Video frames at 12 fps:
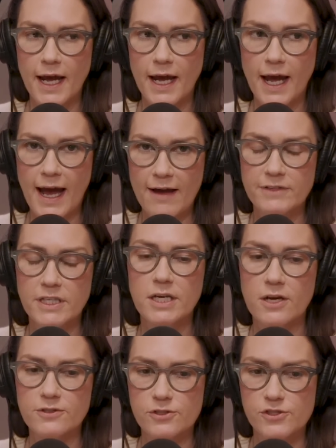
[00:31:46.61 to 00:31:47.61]
having an
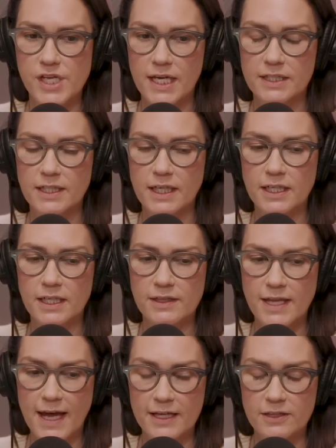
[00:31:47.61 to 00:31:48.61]
understanding
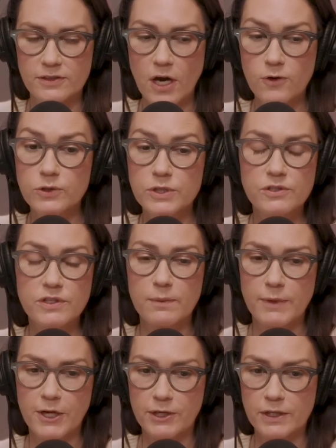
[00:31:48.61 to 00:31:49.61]
that not only do the
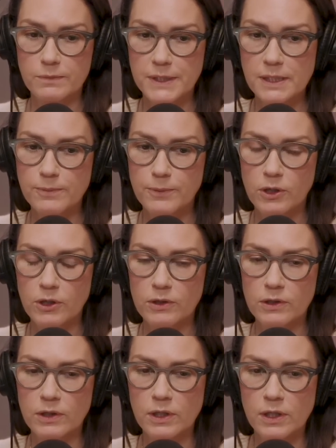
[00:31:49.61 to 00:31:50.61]
American
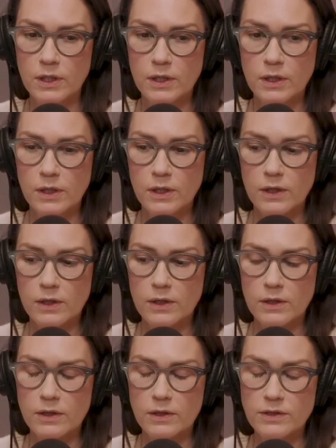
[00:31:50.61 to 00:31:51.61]
people
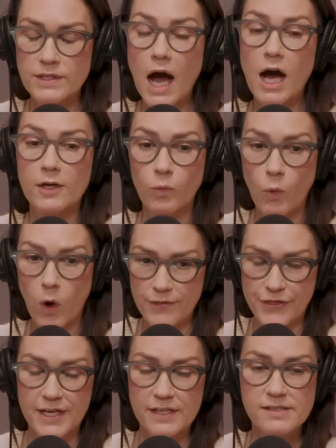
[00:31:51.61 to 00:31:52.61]
not
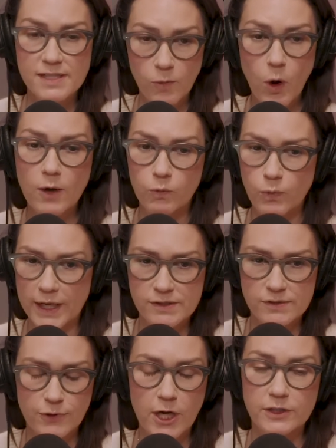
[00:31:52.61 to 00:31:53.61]
want this, they want
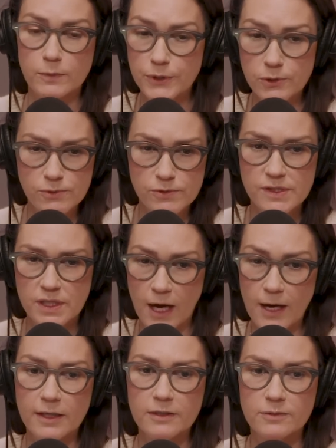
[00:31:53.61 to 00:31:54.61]
waste, fraud, and abuse
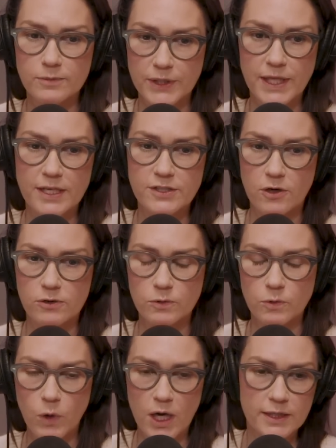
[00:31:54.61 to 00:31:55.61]
cut, but they don't
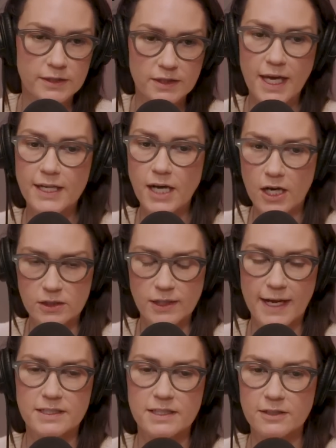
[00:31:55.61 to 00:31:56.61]
want an
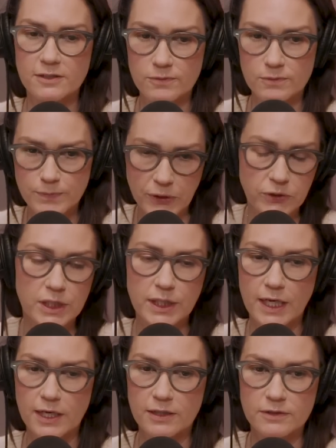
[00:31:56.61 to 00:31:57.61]
unelected
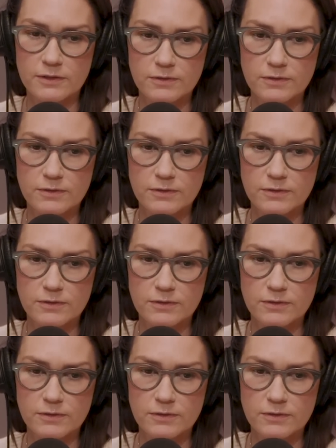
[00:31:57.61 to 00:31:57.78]
billionaire